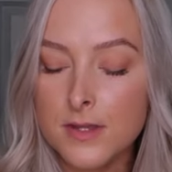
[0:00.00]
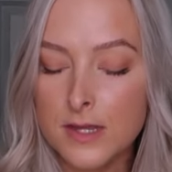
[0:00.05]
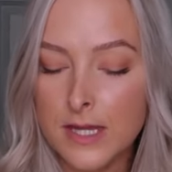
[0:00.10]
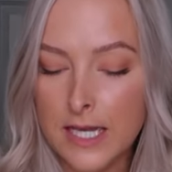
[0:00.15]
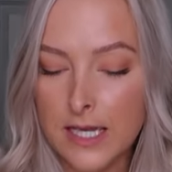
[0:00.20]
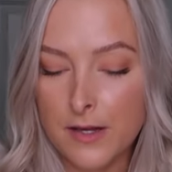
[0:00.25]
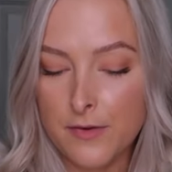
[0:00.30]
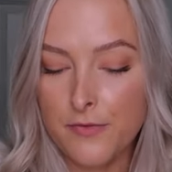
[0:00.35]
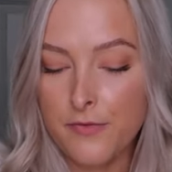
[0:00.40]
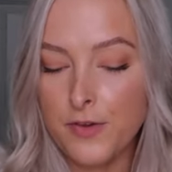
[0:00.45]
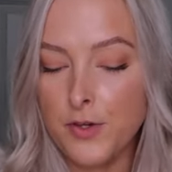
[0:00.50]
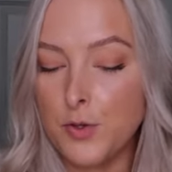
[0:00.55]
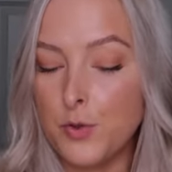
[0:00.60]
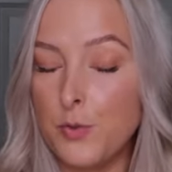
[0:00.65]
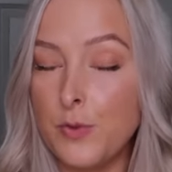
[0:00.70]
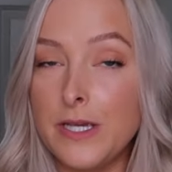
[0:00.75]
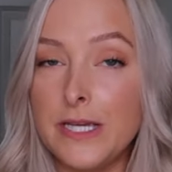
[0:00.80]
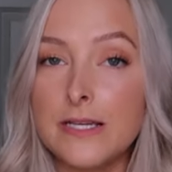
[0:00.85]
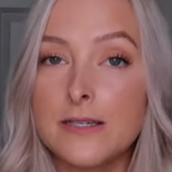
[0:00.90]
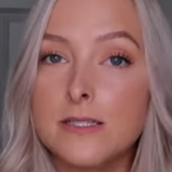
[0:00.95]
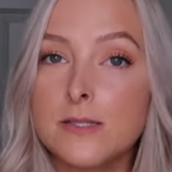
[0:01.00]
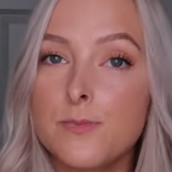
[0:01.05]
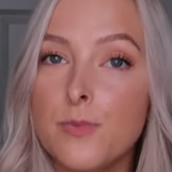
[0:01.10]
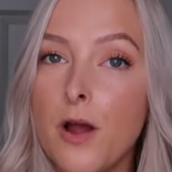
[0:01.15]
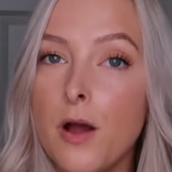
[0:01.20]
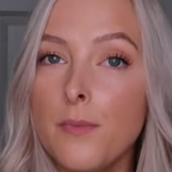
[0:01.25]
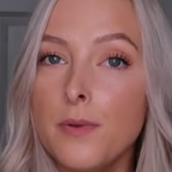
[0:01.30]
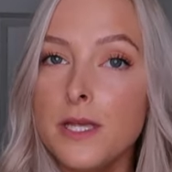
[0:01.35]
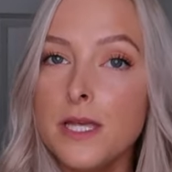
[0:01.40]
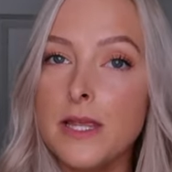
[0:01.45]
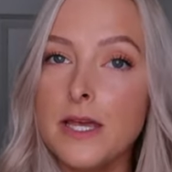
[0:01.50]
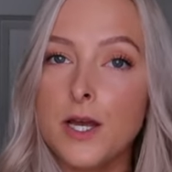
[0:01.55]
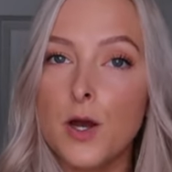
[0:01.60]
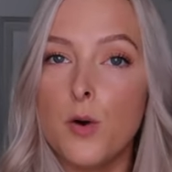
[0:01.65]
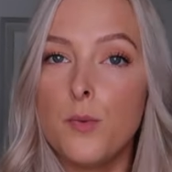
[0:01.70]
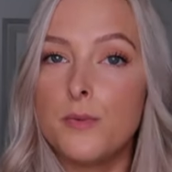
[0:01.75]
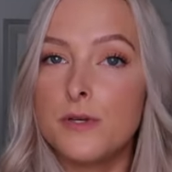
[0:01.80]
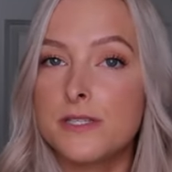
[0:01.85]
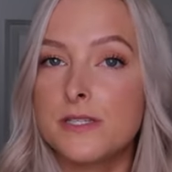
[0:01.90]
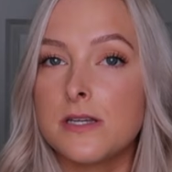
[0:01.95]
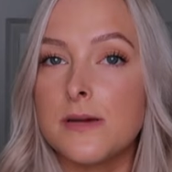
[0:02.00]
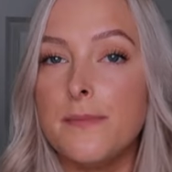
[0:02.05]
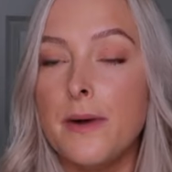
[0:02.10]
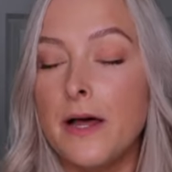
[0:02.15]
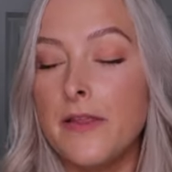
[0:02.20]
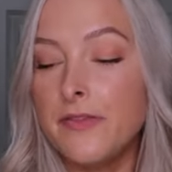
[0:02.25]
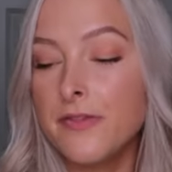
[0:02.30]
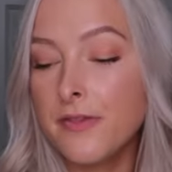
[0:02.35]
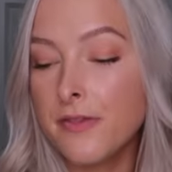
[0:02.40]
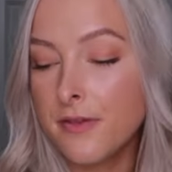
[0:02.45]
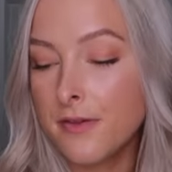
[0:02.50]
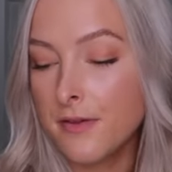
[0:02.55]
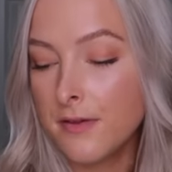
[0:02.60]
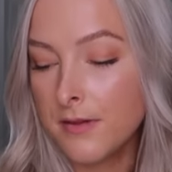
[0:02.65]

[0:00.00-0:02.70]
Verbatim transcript: like a few weeks, probably like almost a month.